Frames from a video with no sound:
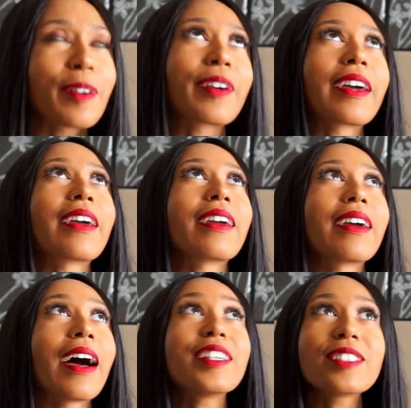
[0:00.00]
Okay,
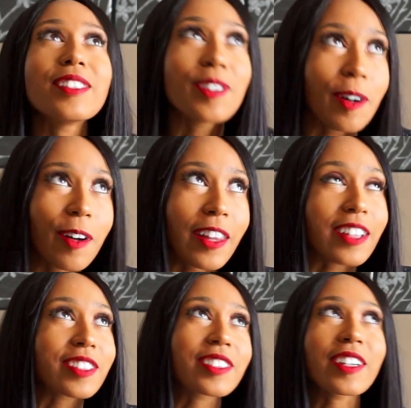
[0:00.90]
as an adult,
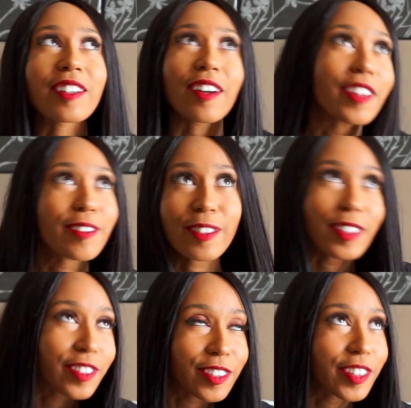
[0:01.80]
that's just like not that
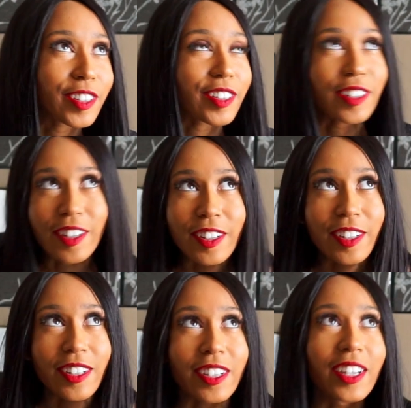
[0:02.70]
realistic.
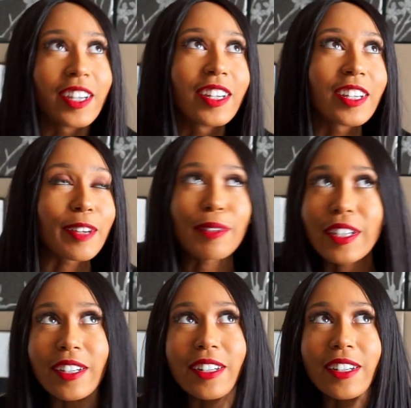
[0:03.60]
Like, I
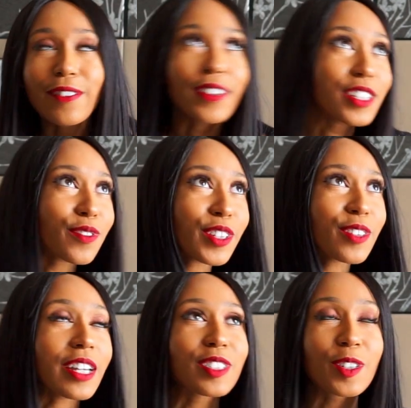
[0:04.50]
mean, if it is for
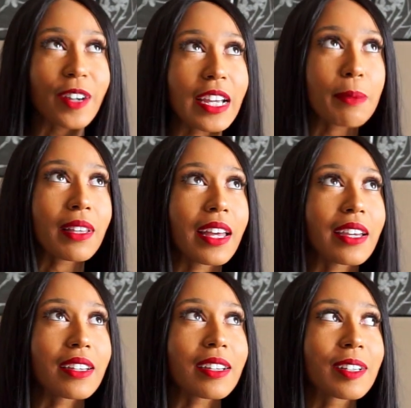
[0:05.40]
you, that's great, but
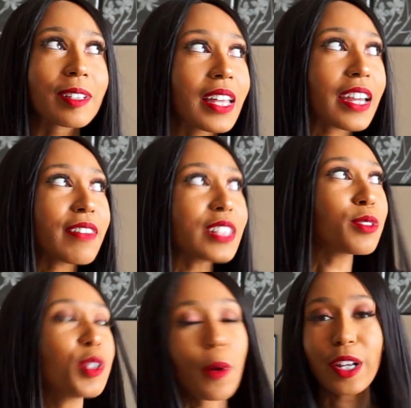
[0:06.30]
like if that's
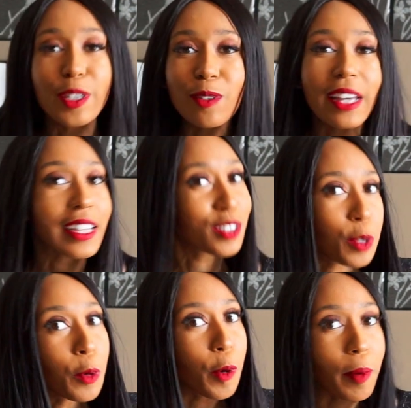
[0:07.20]
what you want to do, like that's
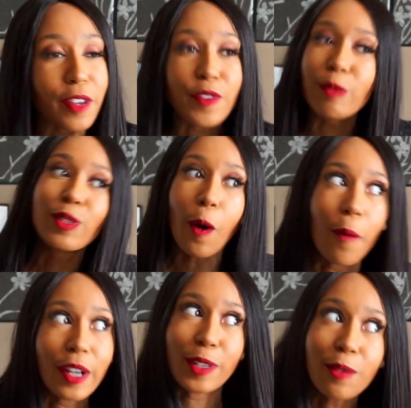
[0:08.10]
cool, but if you don't
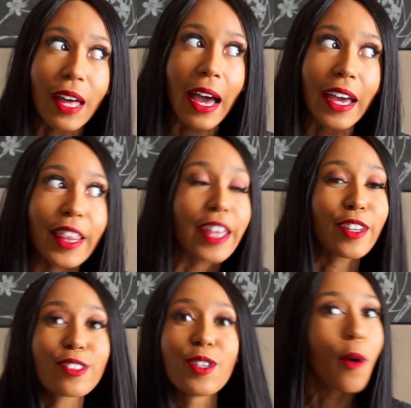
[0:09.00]
want to do that, like
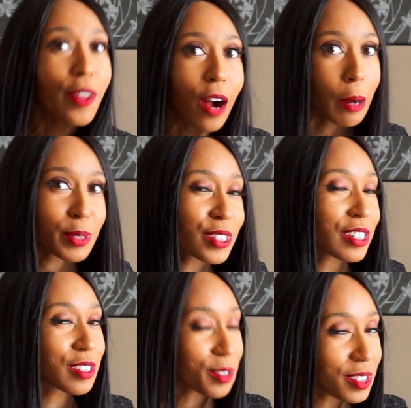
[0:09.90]
there's no other options,
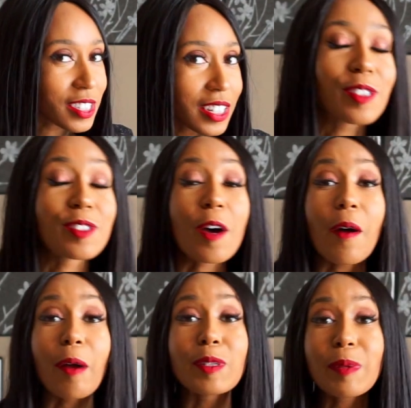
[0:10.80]
like seriously. So
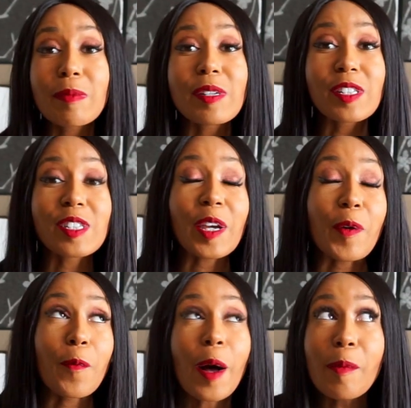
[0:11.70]
I was pretty much just
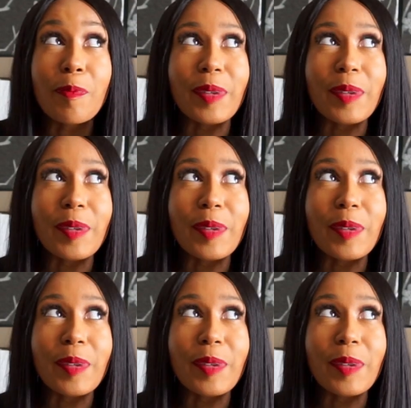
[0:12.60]
like, well,